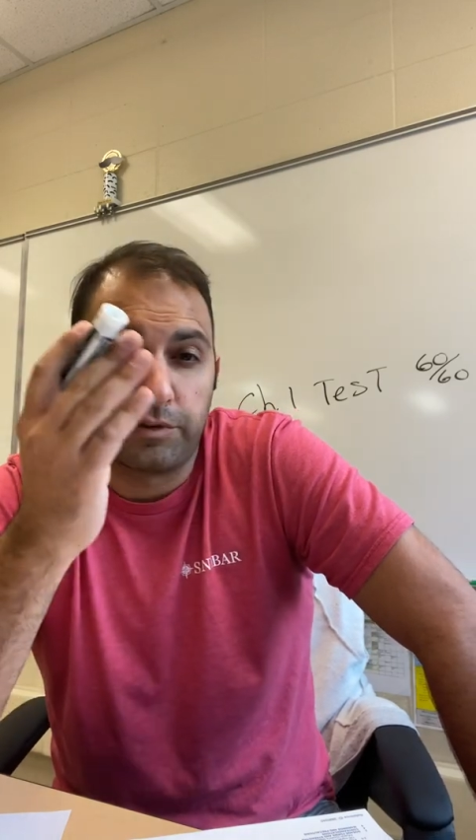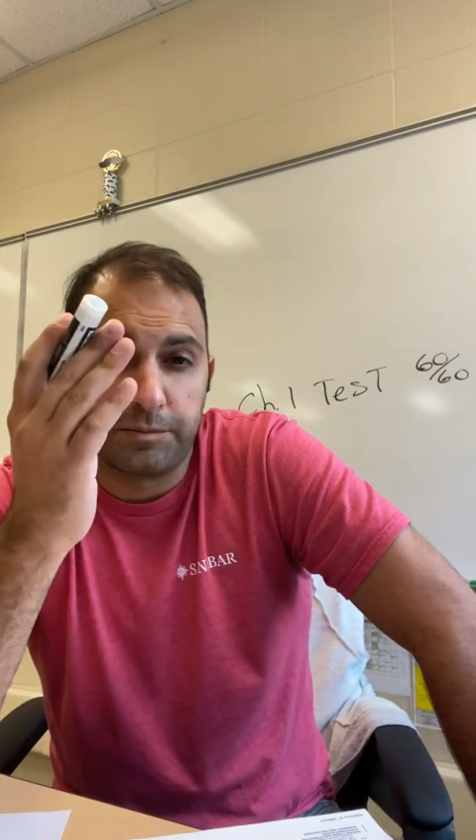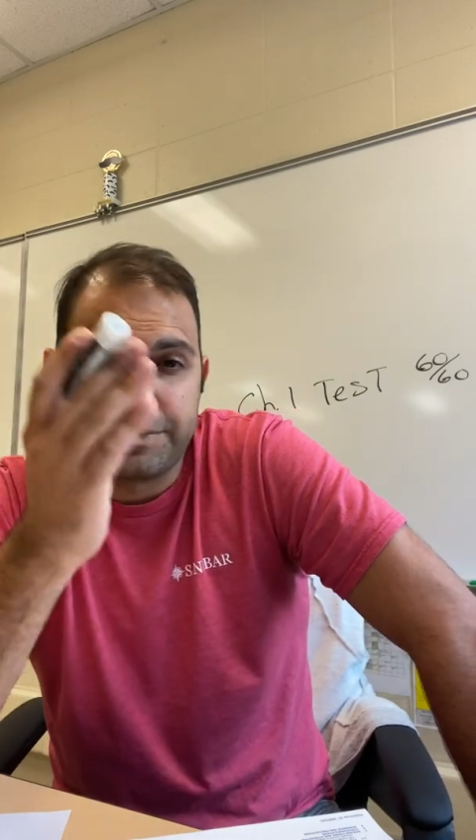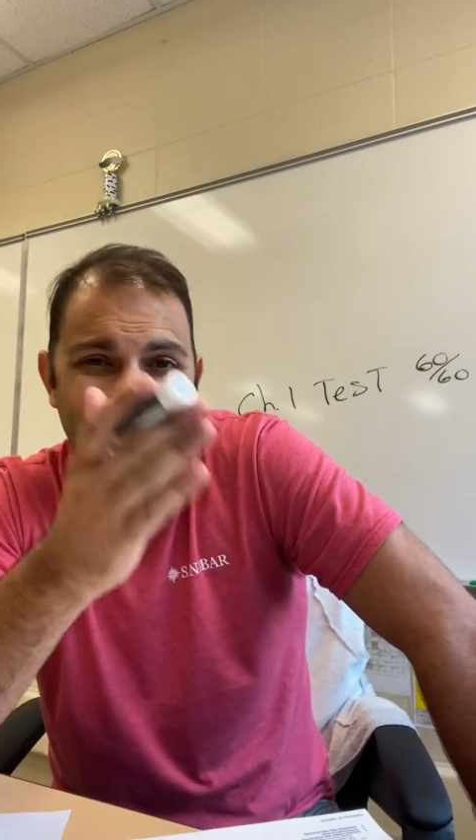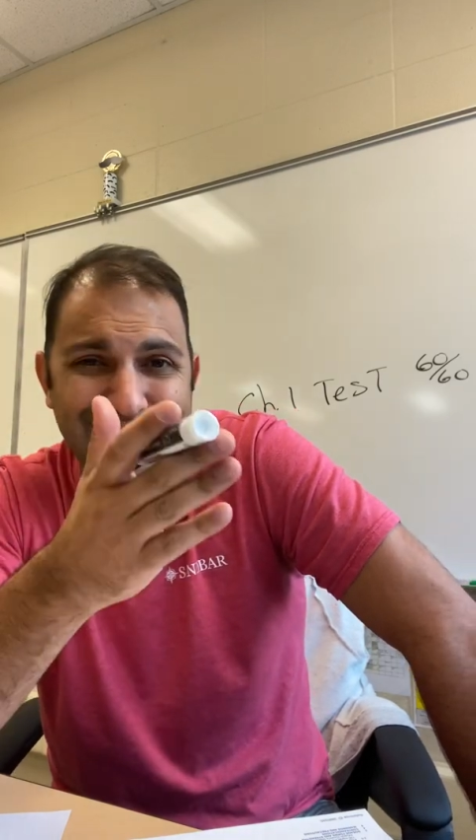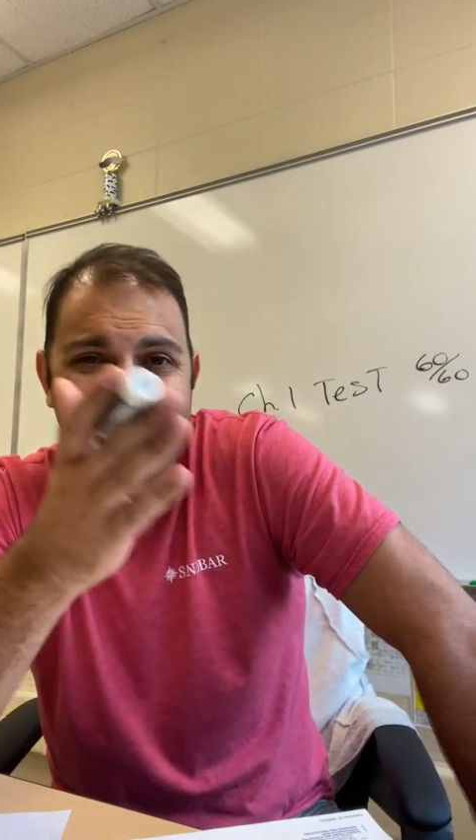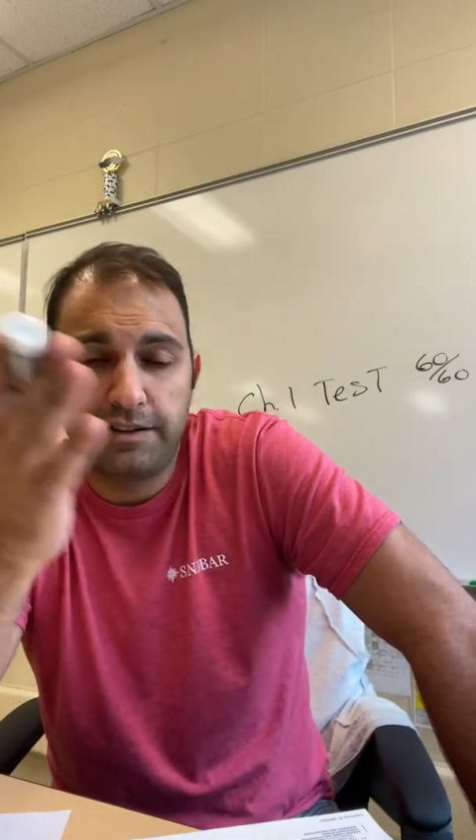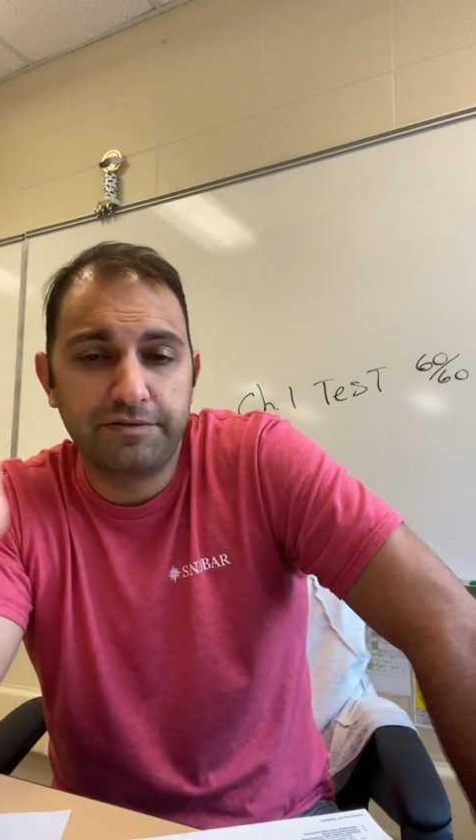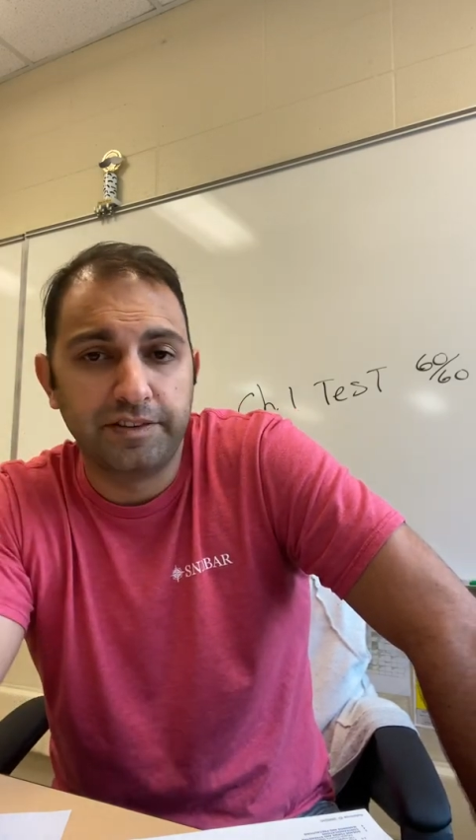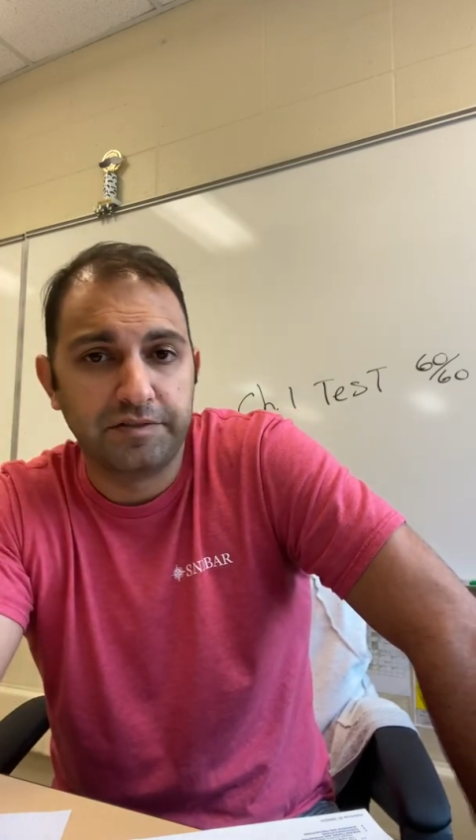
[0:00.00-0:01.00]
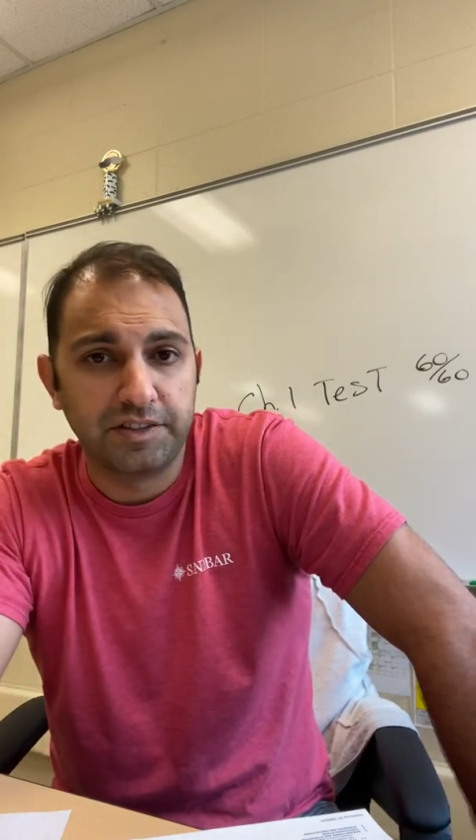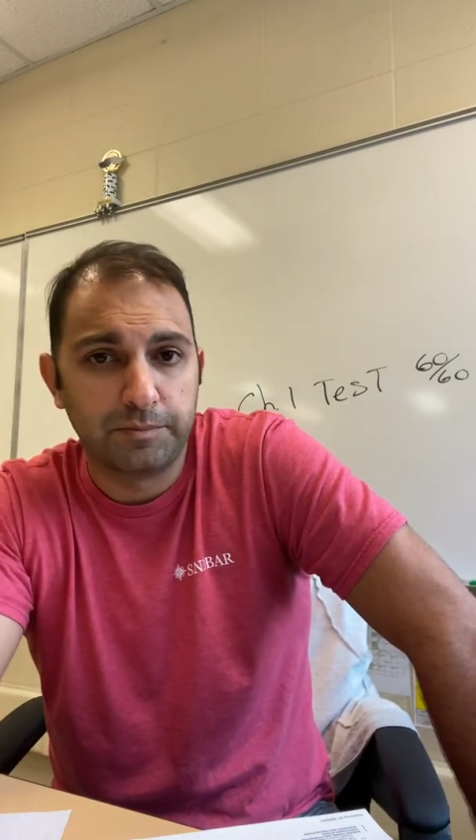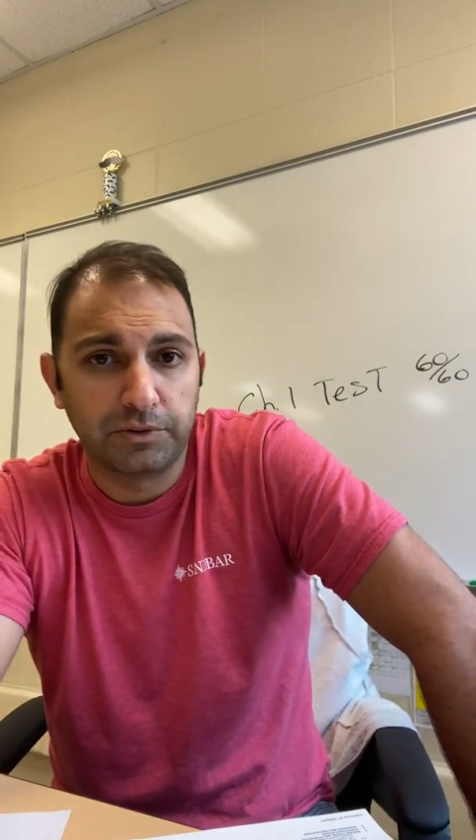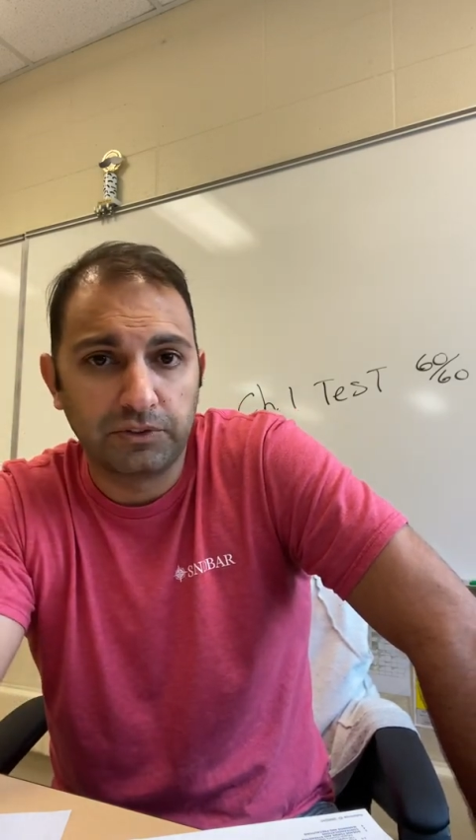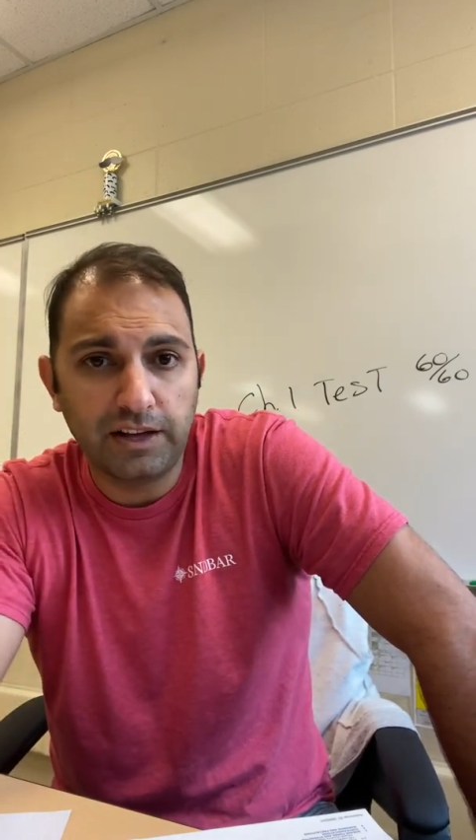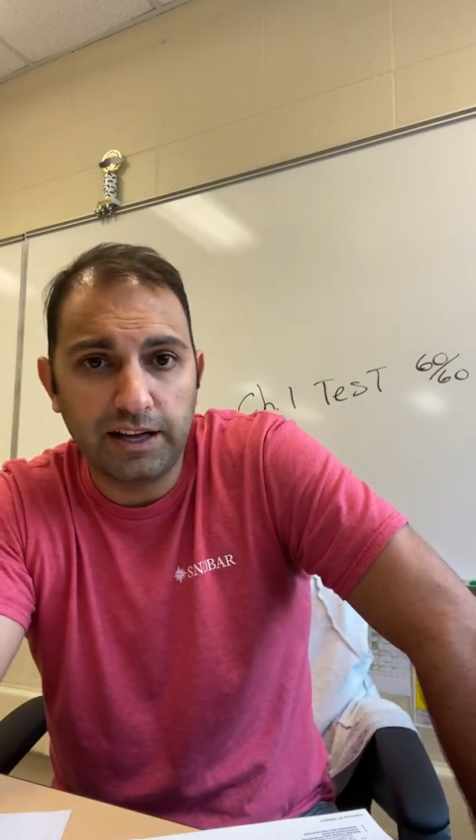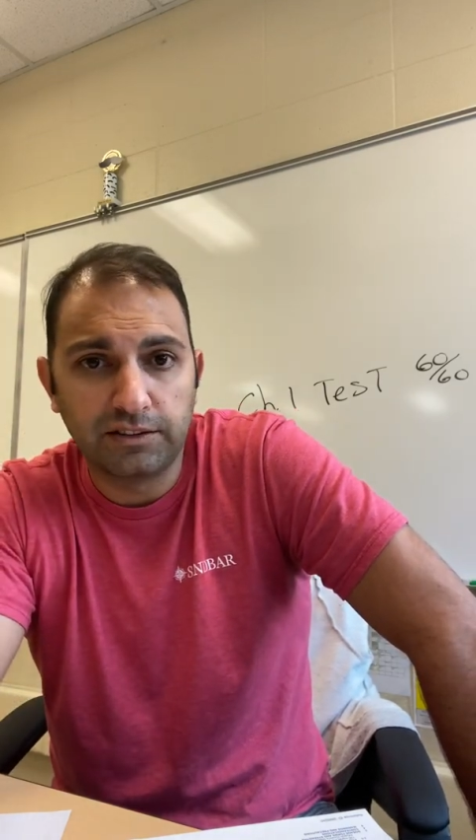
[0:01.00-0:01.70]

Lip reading: from 10 to 15%.